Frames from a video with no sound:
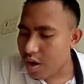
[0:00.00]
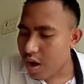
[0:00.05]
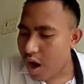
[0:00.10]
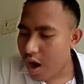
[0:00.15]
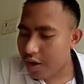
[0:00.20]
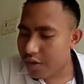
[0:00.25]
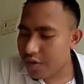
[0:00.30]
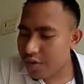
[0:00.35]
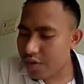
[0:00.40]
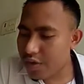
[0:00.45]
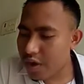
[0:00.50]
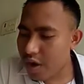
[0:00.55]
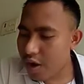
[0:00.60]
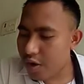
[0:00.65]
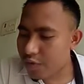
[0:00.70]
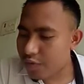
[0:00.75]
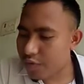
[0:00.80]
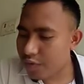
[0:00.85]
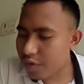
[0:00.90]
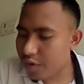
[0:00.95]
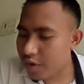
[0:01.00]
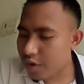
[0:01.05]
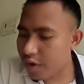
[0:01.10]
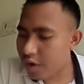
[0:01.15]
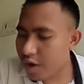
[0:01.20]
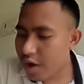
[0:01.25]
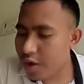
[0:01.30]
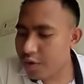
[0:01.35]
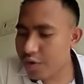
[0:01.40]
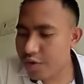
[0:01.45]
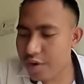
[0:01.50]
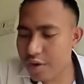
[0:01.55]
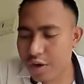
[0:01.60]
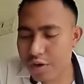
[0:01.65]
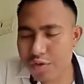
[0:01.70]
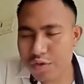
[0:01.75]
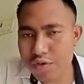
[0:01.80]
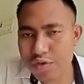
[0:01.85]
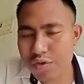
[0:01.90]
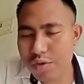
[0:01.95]
other
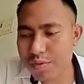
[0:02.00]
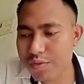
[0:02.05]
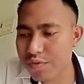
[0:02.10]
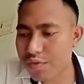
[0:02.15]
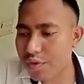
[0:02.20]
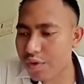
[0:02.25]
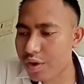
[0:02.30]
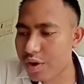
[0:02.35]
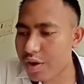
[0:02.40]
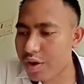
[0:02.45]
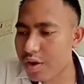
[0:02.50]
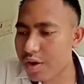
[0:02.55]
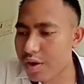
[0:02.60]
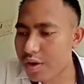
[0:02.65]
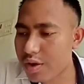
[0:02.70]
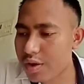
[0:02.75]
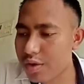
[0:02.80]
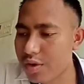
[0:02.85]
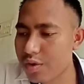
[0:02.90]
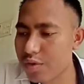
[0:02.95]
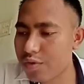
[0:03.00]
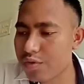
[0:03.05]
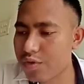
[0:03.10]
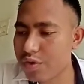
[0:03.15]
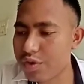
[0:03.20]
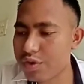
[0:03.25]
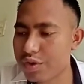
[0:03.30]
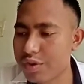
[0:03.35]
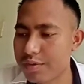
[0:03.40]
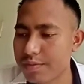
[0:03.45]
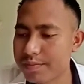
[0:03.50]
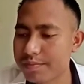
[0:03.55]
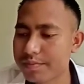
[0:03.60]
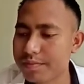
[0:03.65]
heterotrophs for their nutrition.